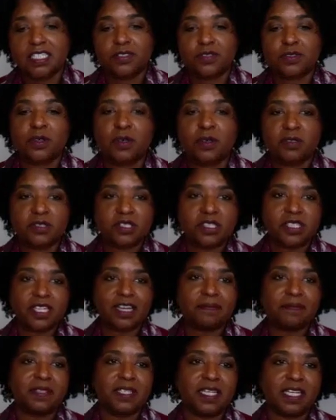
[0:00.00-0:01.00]
So I'll
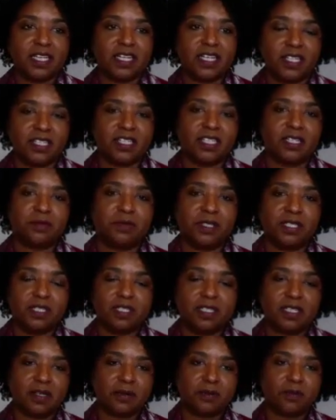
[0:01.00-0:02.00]
stop there.
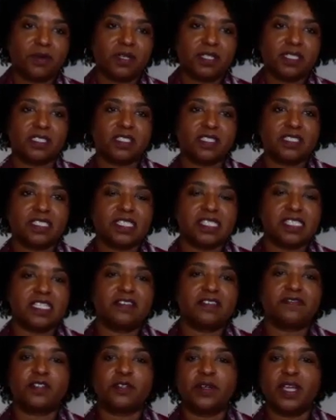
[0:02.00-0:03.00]
I wanted to see
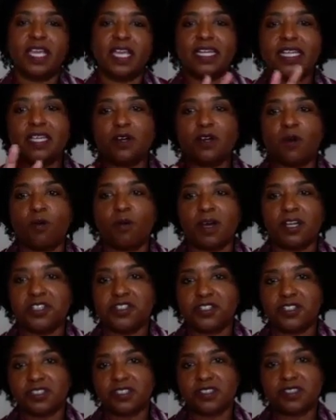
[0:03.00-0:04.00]
if there are any
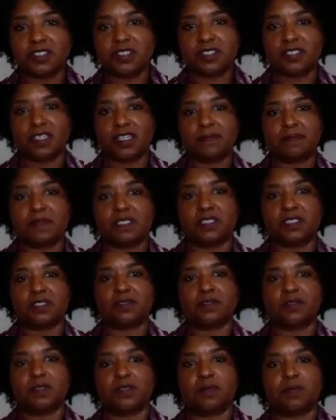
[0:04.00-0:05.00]
questions up
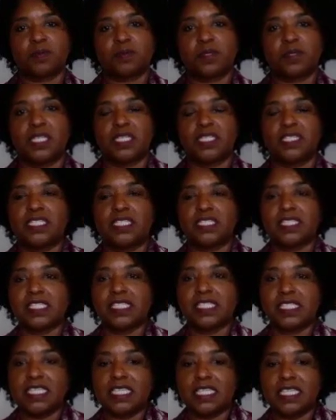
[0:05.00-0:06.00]
until this point and
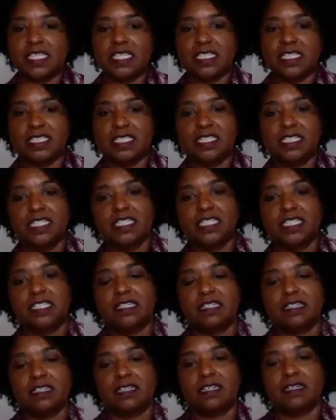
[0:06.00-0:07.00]
see
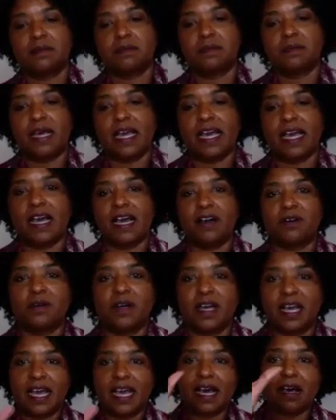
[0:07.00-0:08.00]

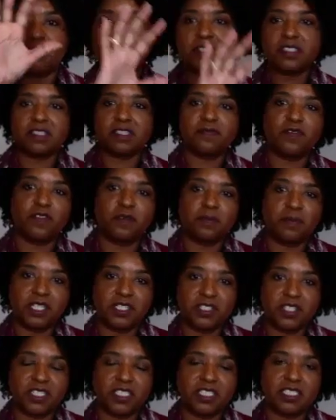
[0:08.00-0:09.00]
how this
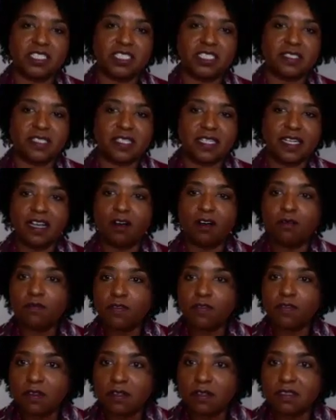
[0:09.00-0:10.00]
information, is it
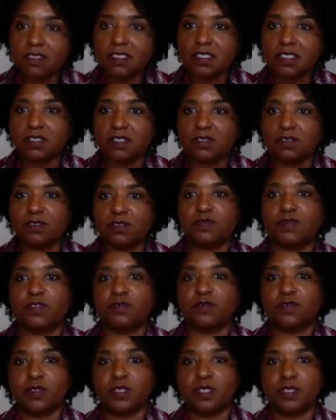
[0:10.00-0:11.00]
helpful? Is it
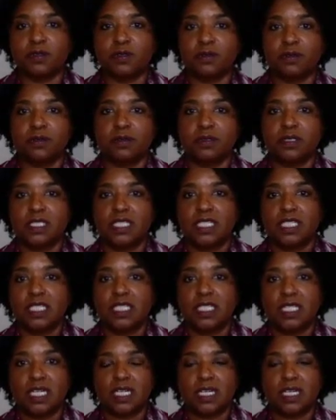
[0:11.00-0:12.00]
useful for you?
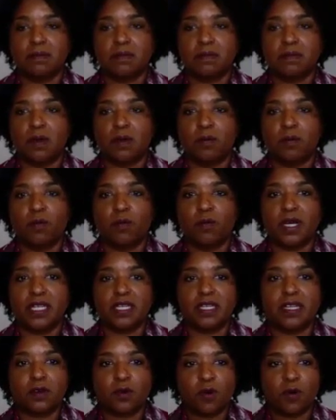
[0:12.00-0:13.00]
And
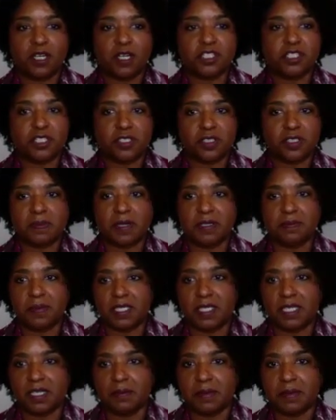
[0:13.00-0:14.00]
what questions might
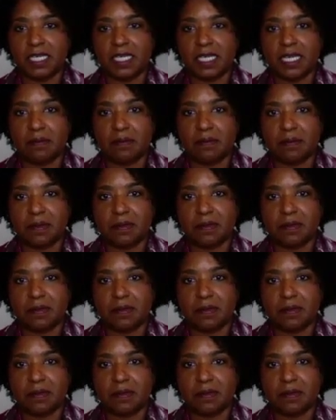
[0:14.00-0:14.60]
be coming up?